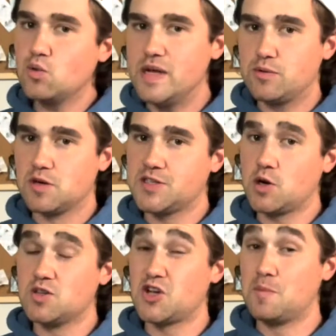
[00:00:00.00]
week
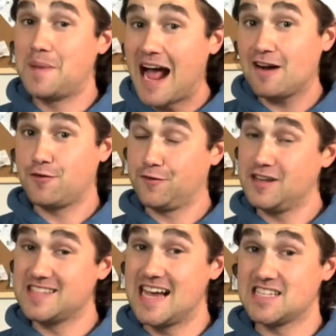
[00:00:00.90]
returns are back for
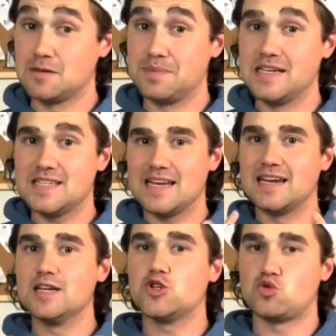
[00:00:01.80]
Fantastic Beasts, and
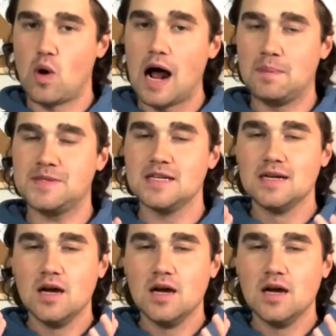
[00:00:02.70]
it dropped